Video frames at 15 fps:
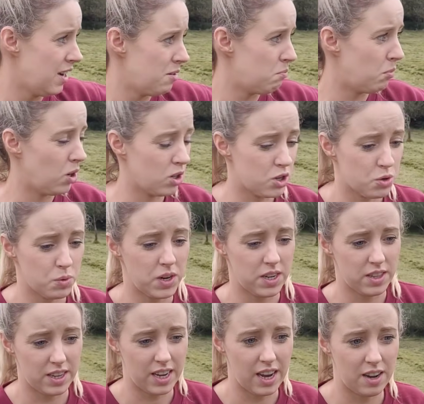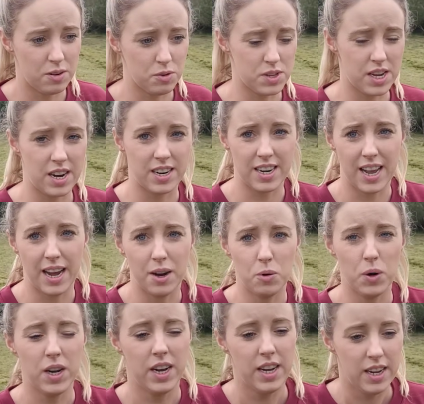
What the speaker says: mulch where the cows are now,